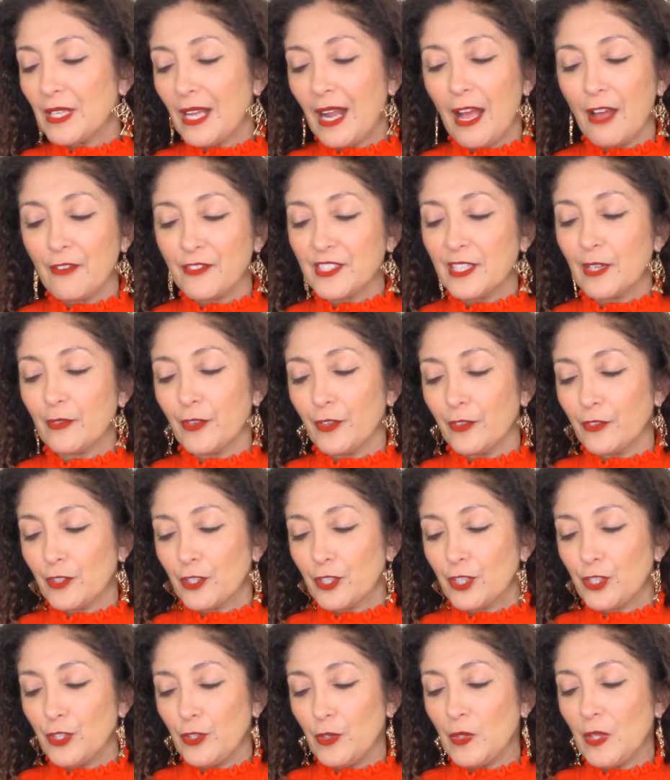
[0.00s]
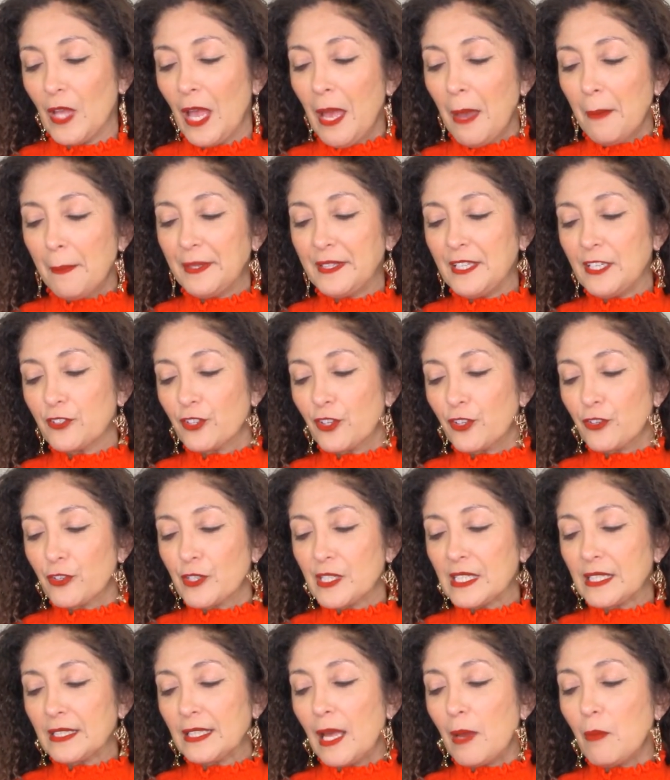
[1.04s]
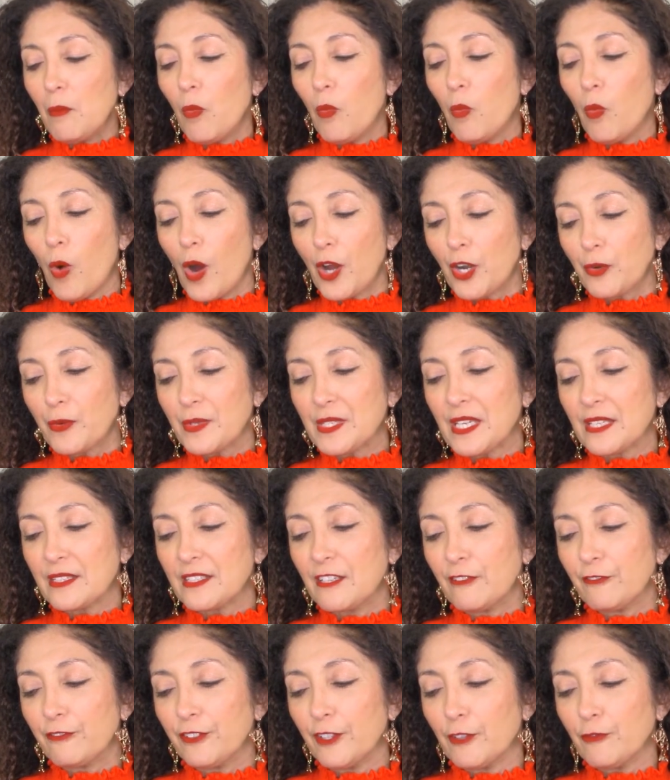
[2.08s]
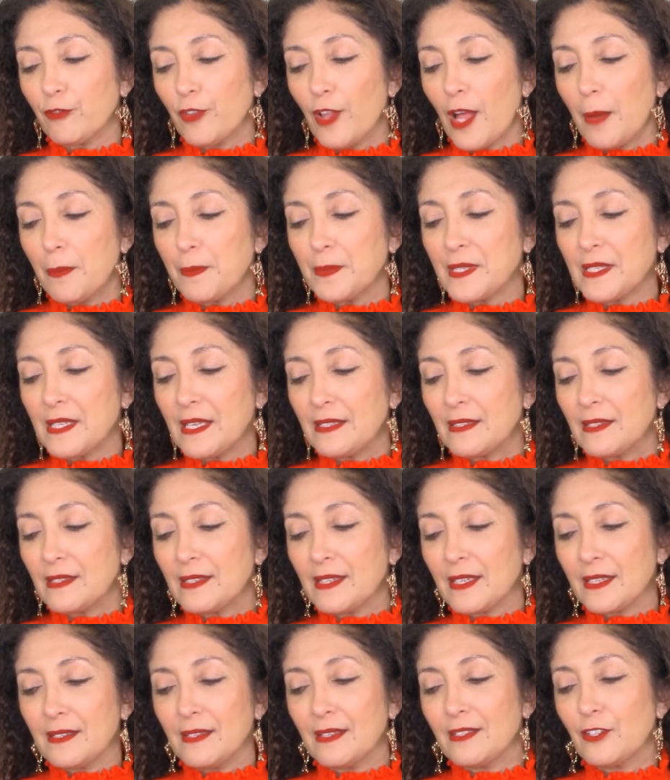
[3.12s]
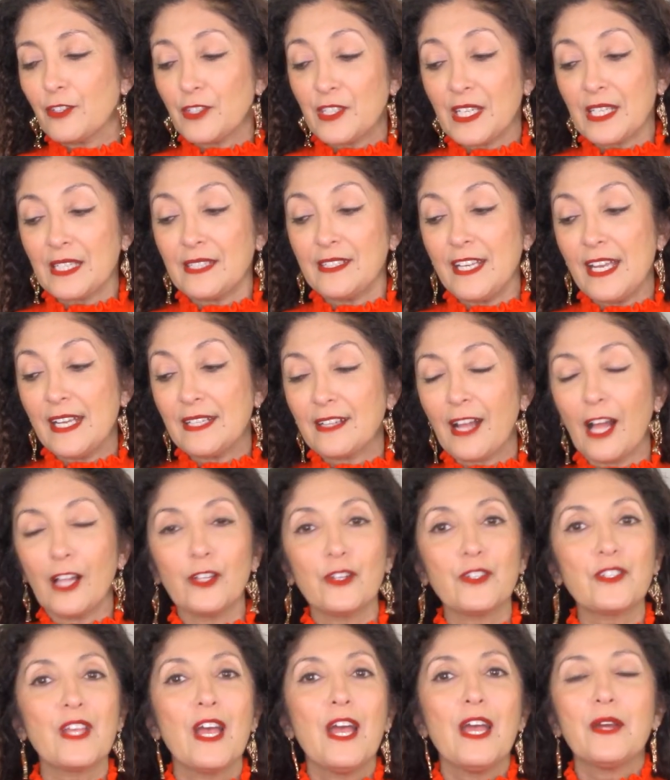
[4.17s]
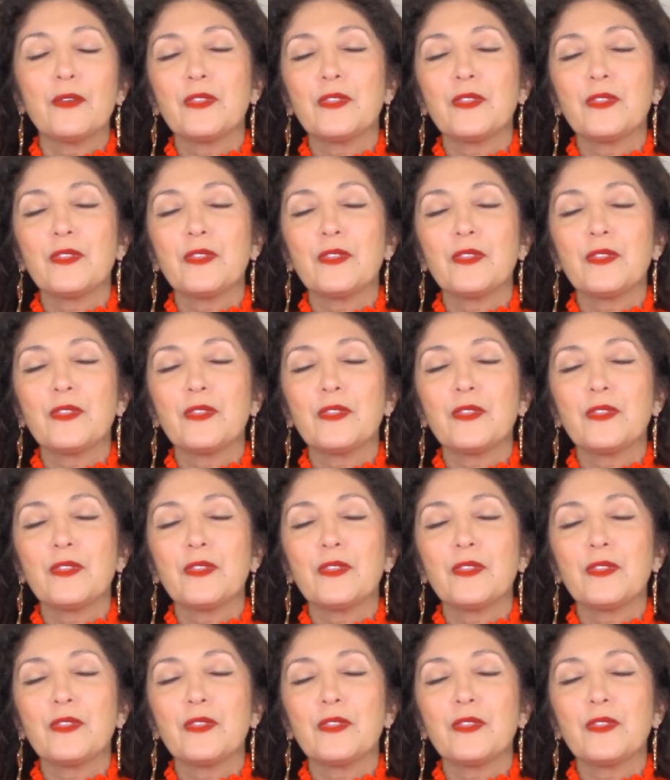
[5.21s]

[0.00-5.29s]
I have several of their shoes, but these are their slim, water-resistant flip-flops, and six, they're sixty-eight dollars.